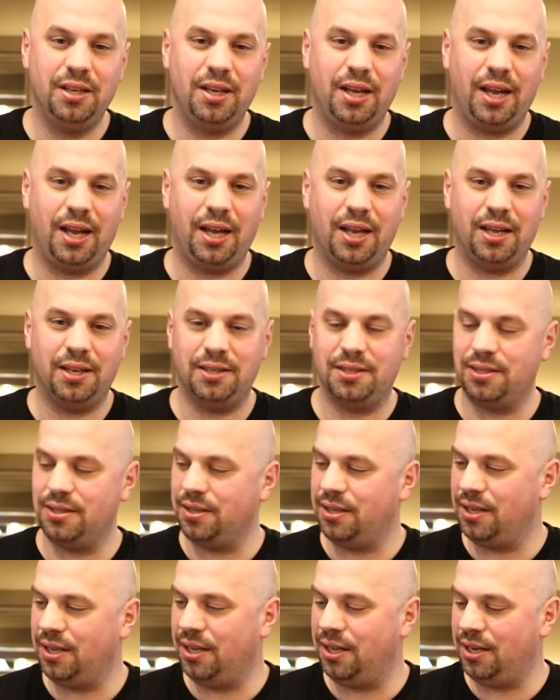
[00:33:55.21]
And
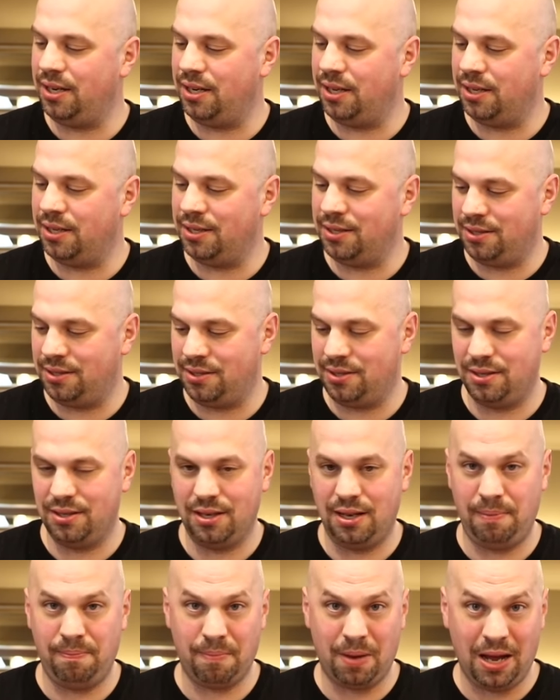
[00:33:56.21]
it is,
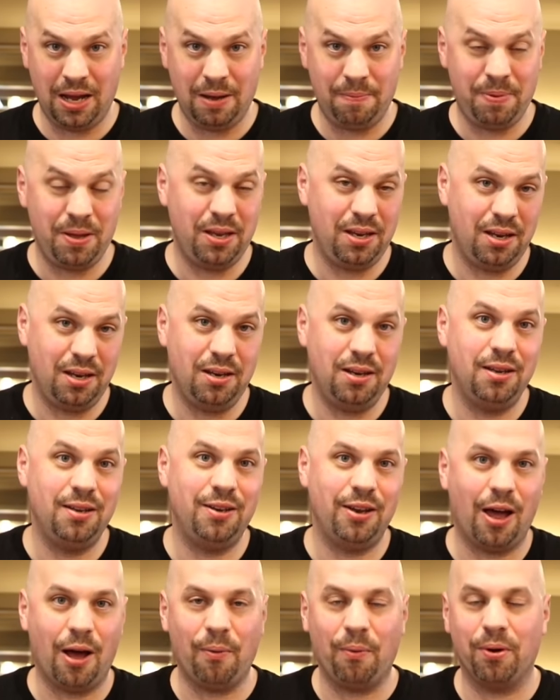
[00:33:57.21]
in my opinion,
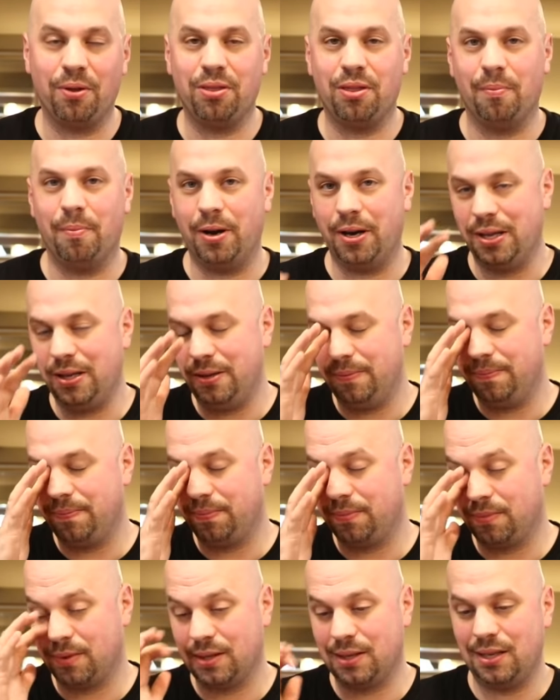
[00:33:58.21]
not worth the money.
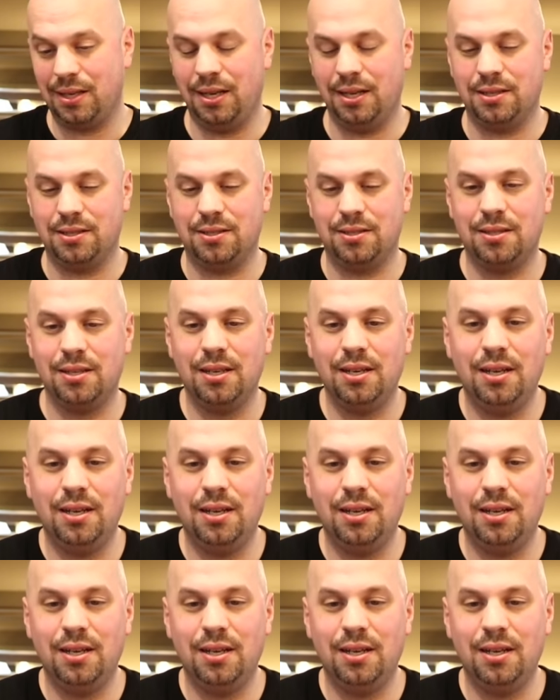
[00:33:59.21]
It's